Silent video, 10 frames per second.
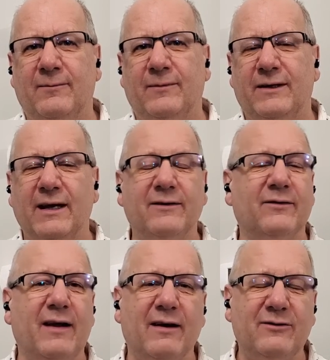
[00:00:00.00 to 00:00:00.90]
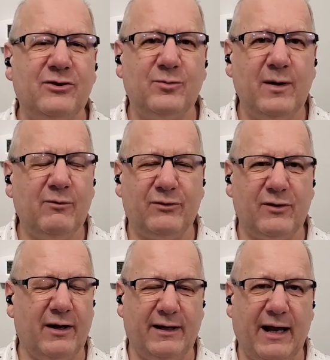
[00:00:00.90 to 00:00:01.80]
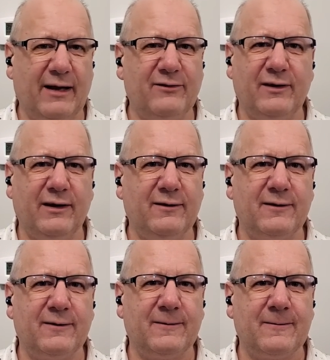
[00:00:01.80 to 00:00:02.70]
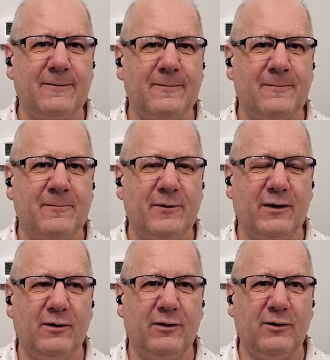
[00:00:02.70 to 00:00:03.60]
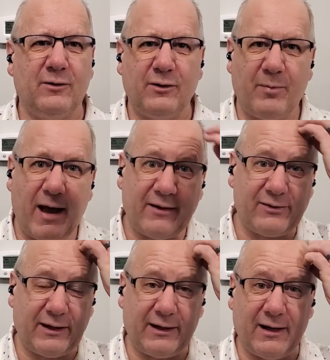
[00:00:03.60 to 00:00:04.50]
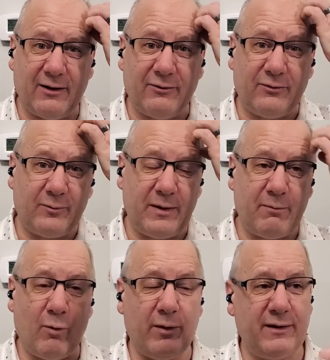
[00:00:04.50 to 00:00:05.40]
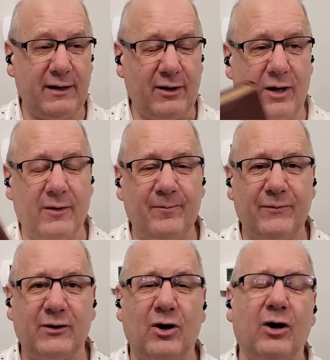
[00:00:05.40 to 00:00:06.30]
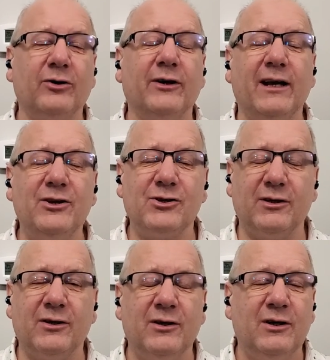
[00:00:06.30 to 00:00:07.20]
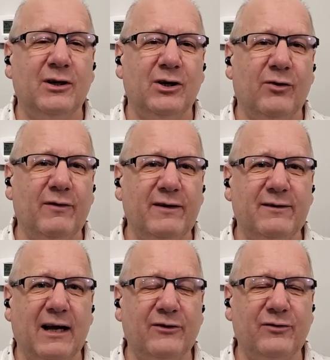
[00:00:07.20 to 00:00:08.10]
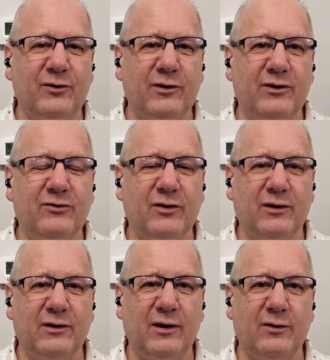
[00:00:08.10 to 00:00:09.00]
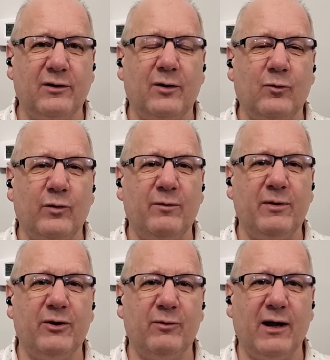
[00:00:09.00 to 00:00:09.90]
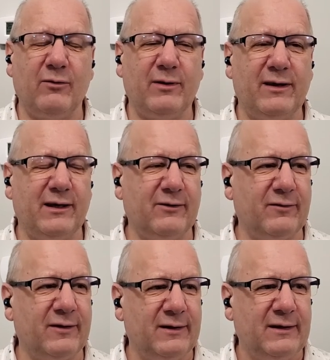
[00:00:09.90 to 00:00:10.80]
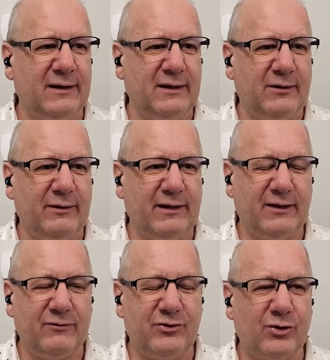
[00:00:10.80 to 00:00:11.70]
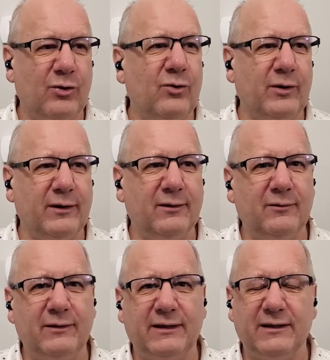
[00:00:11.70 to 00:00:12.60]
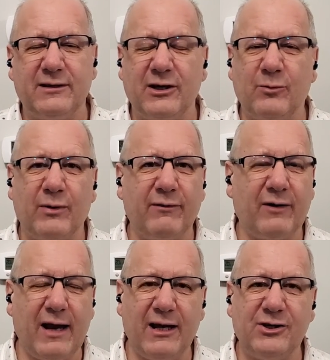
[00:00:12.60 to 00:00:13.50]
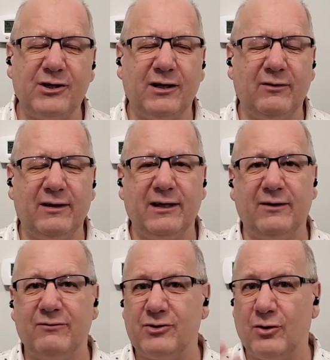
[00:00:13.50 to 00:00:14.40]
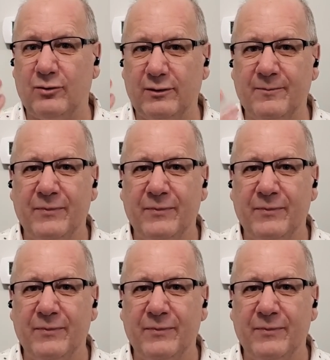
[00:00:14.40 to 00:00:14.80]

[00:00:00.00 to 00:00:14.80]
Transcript: The death of Kathy Schmidt was not an accident. The passing of people within our congregation over these last few years that we've been around. We think of Joe, and we continue to pray for Angie. We think of Joan